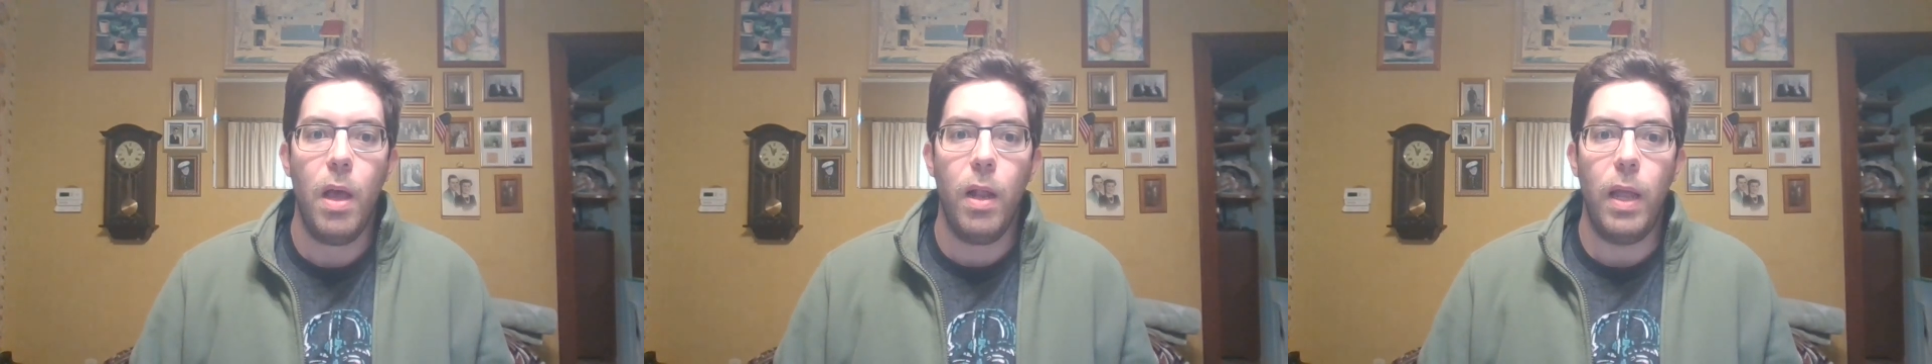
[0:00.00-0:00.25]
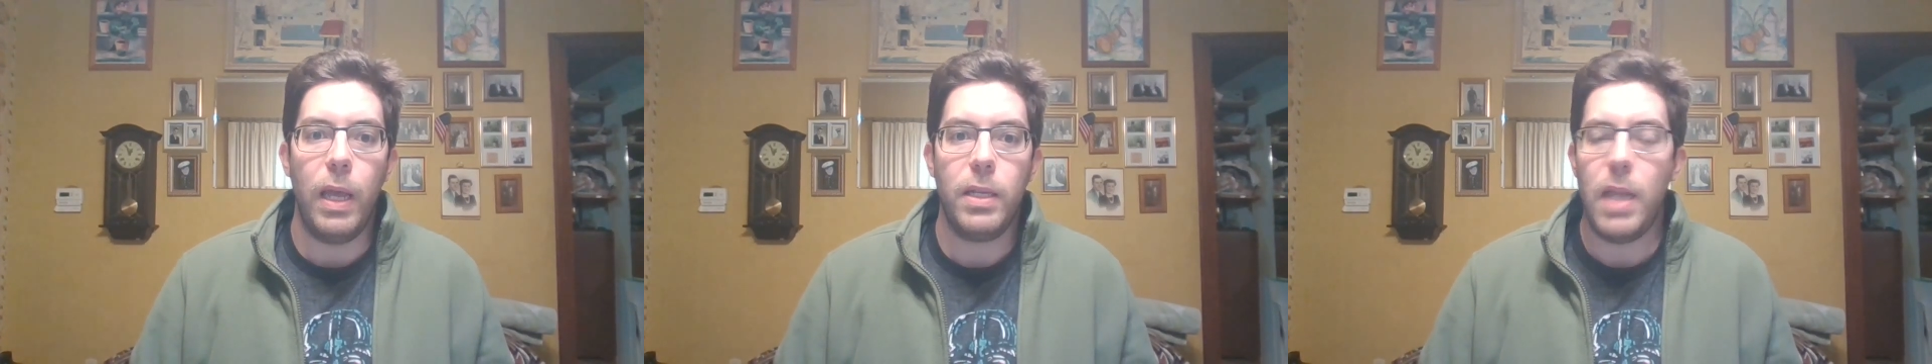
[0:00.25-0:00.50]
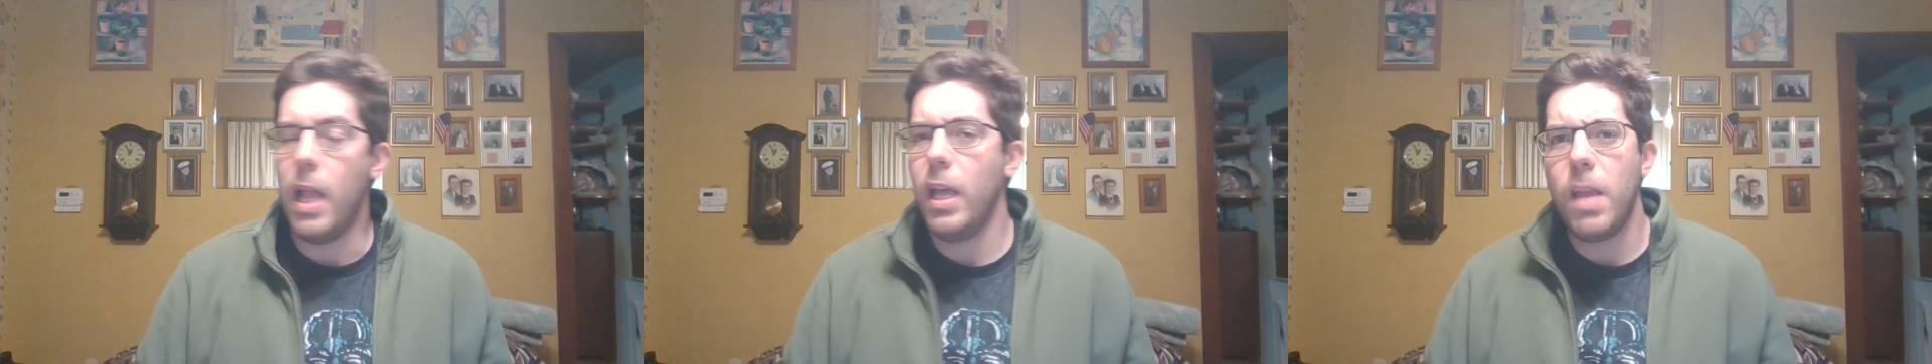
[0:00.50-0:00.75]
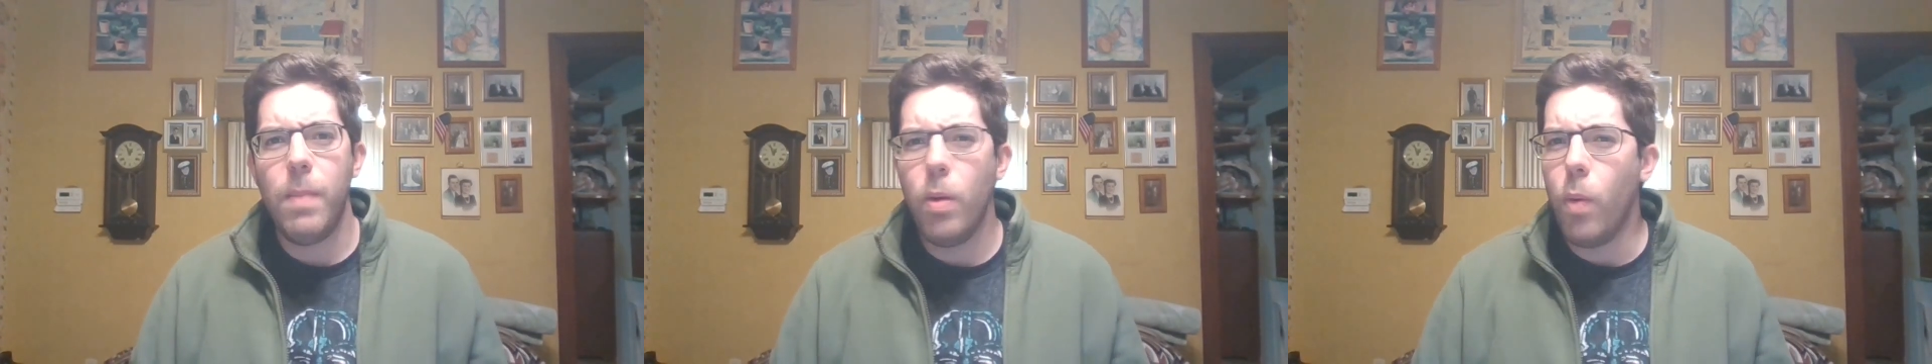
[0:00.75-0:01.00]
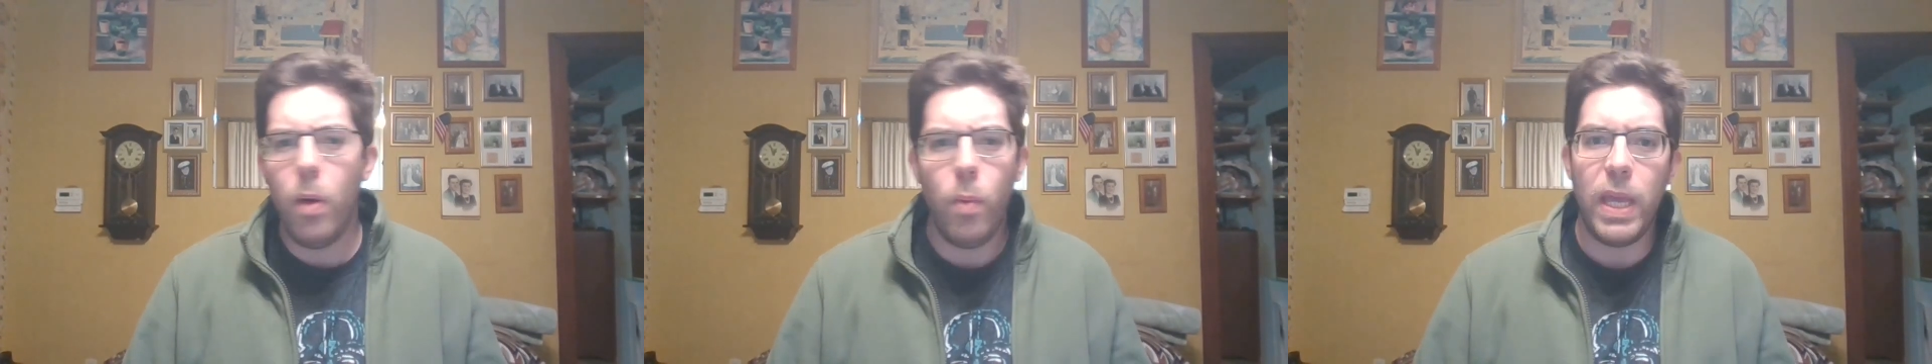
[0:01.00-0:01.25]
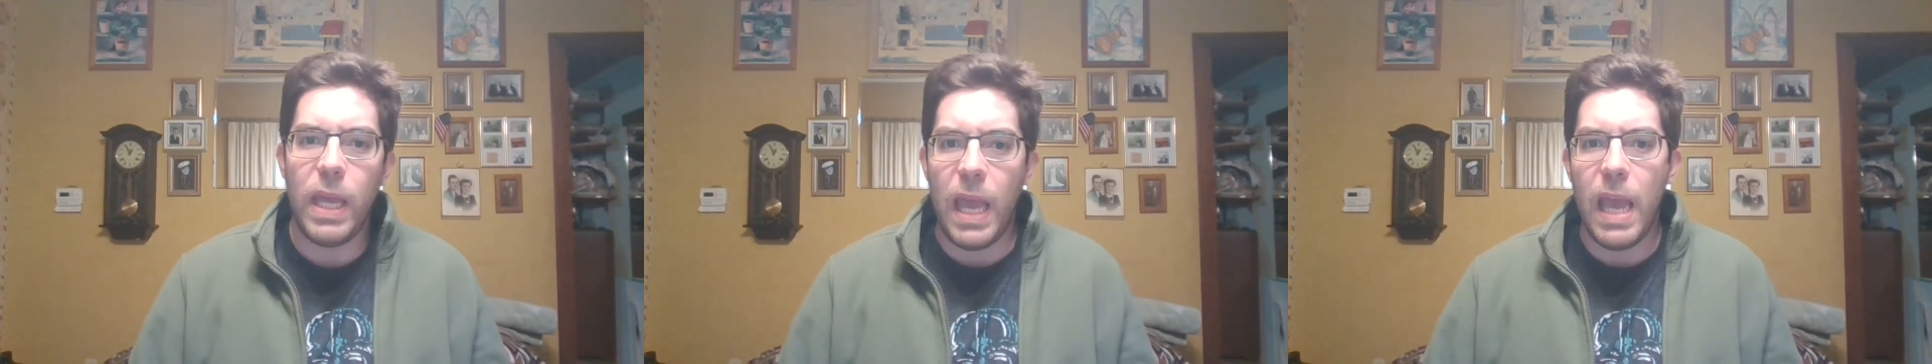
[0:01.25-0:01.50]
like telling me what we
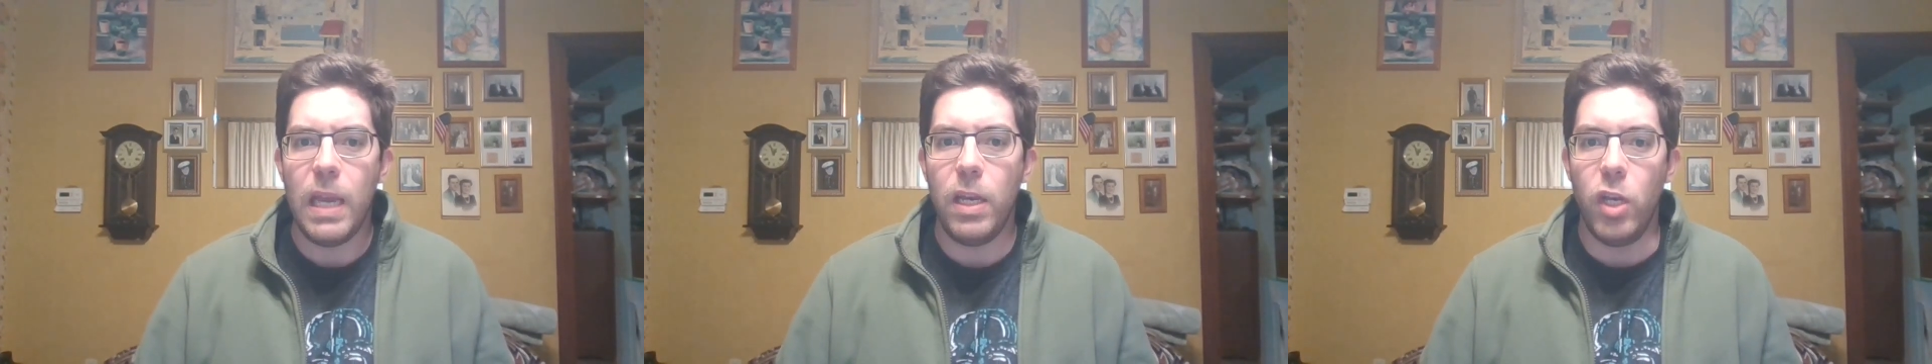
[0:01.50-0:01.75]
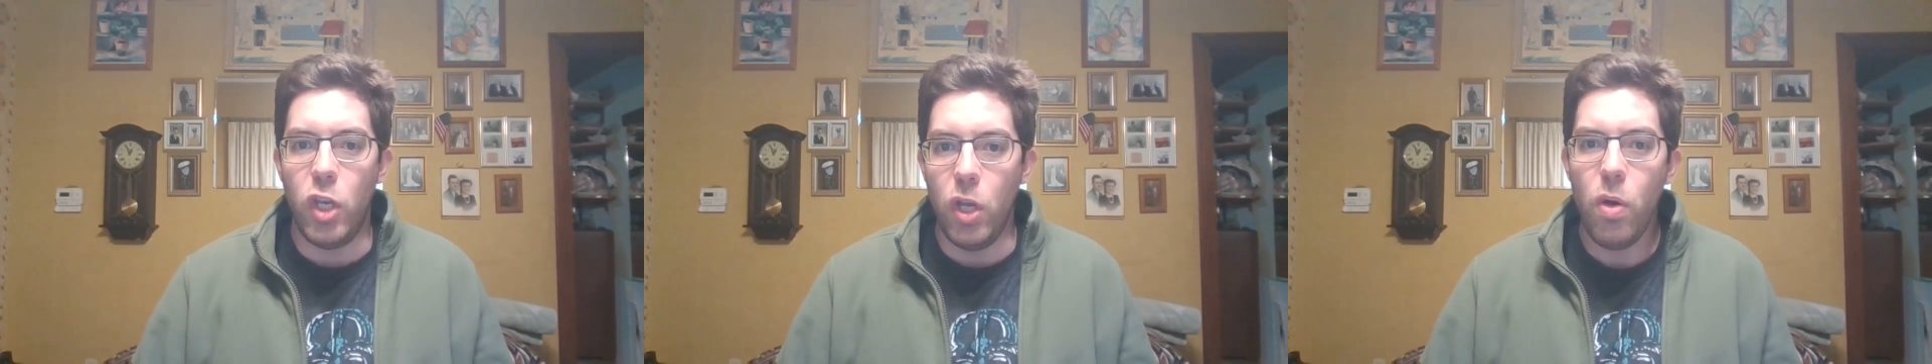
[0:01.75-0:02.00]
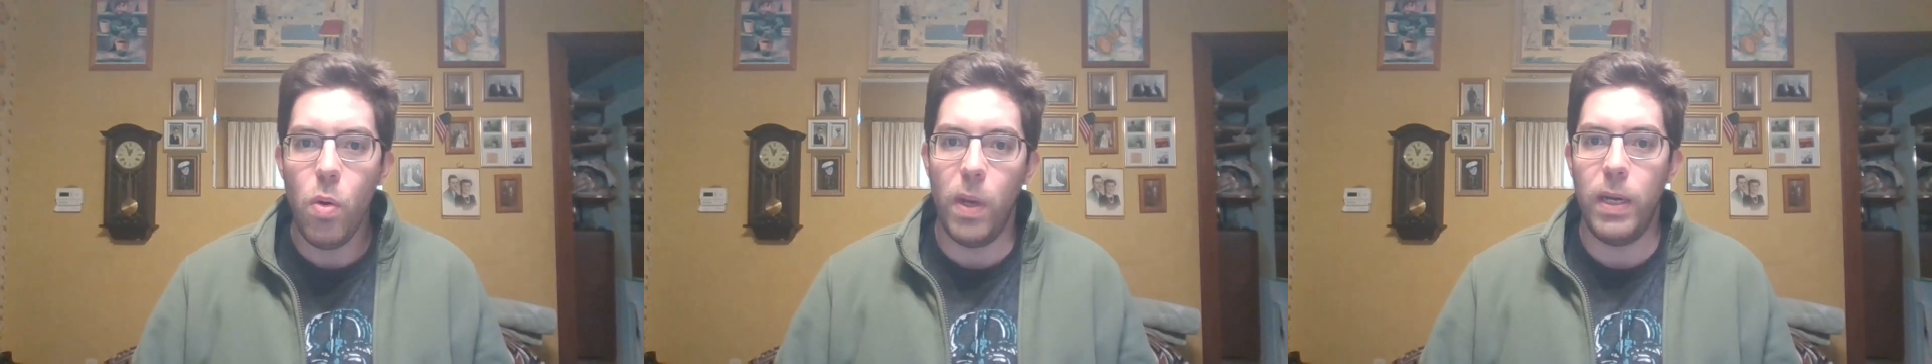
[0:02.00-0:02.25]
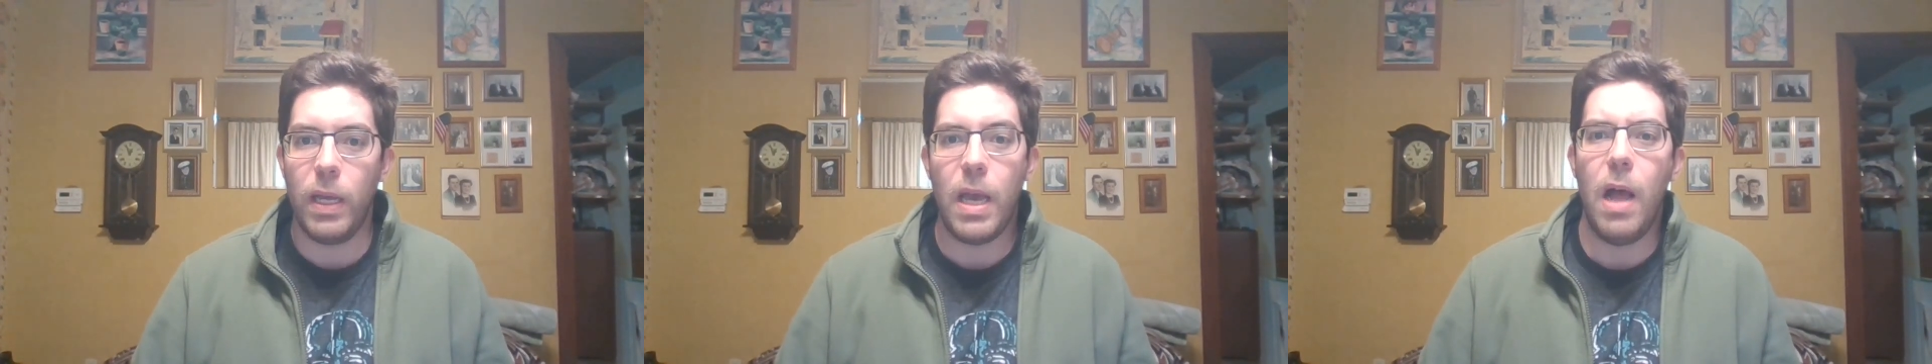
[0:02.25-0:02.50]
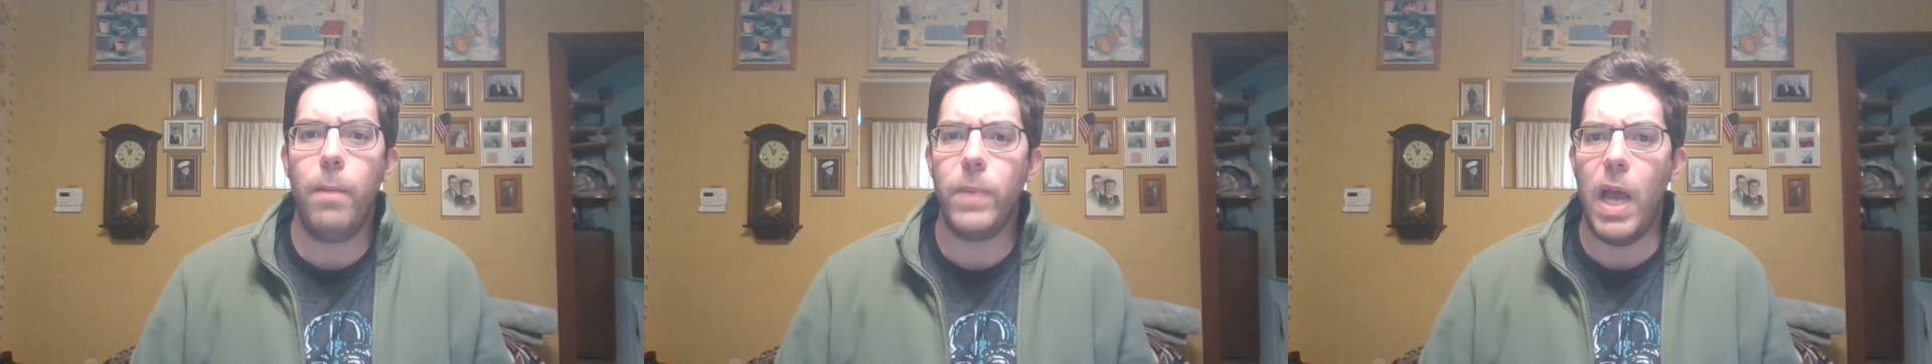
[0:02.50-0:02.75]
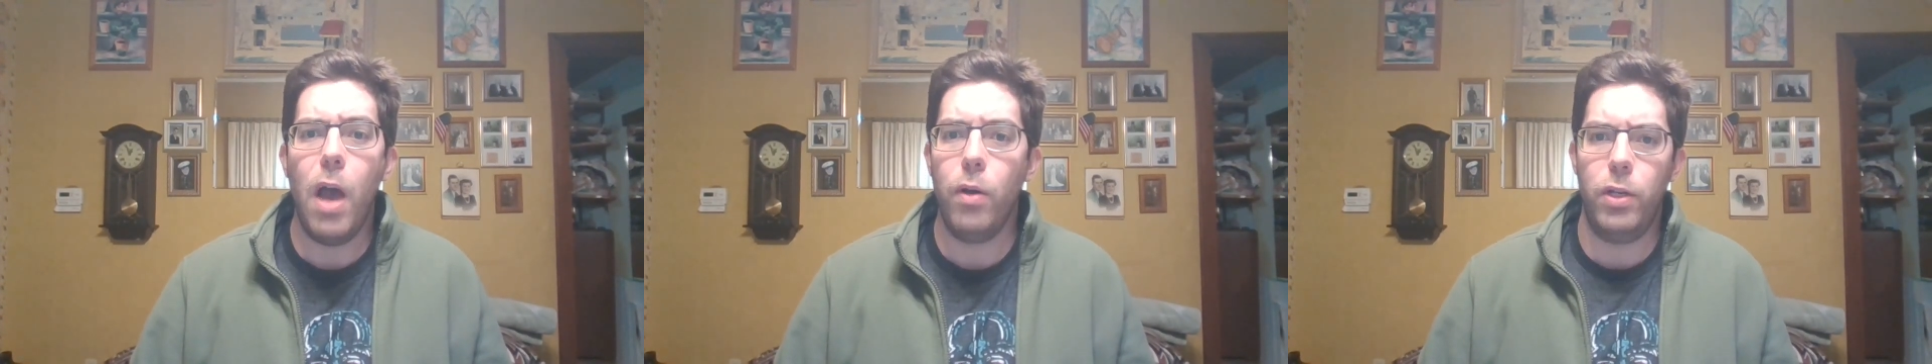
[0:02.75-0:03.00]
can't do and to calm
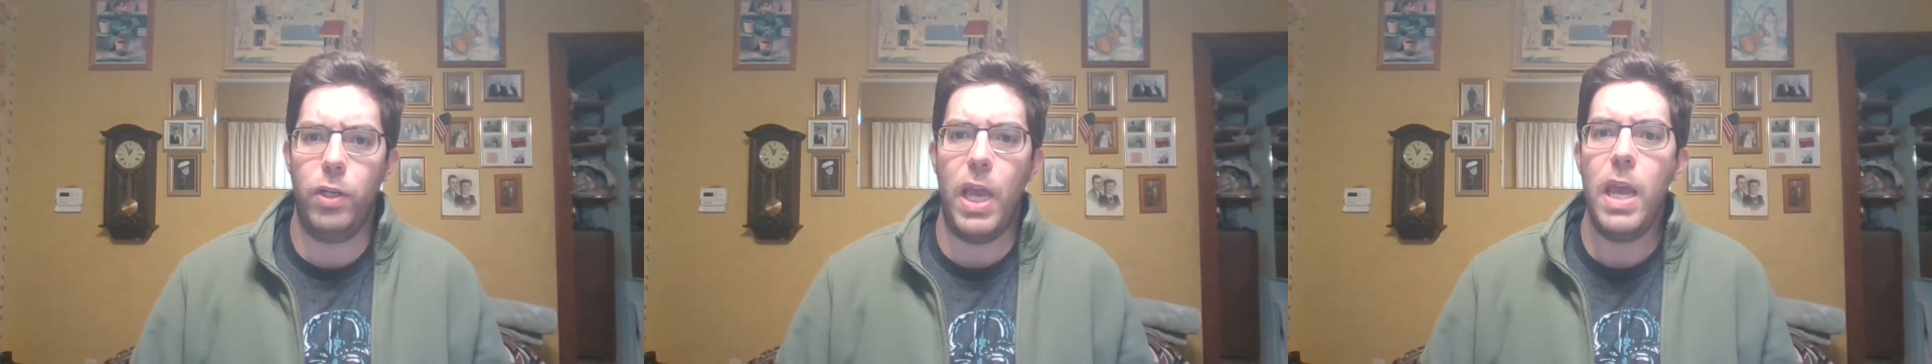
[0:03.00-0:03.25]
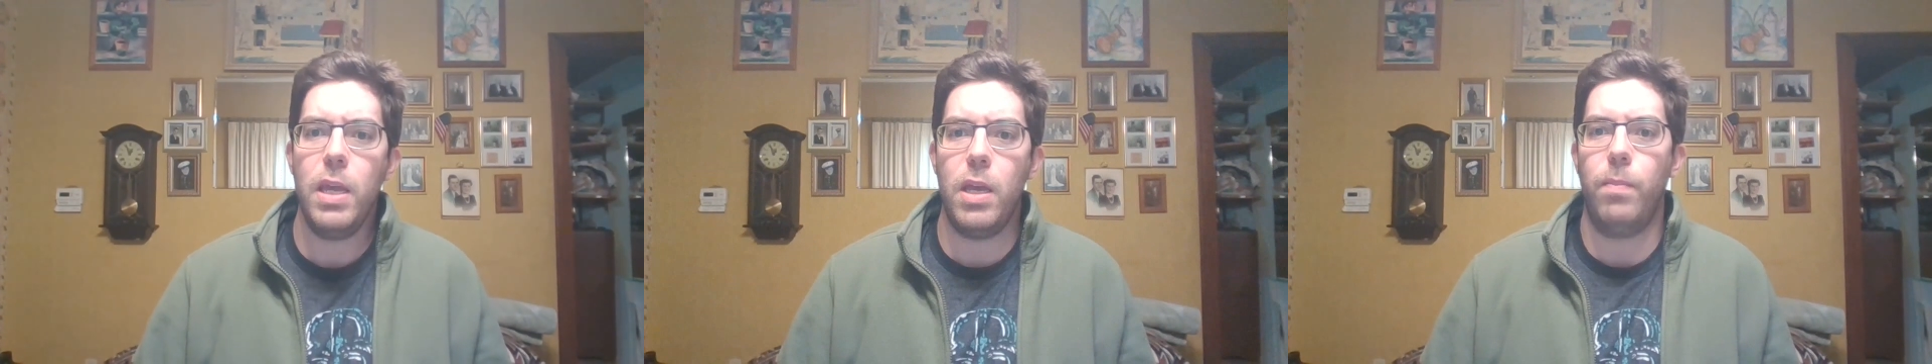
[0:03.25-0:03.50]
down and take it,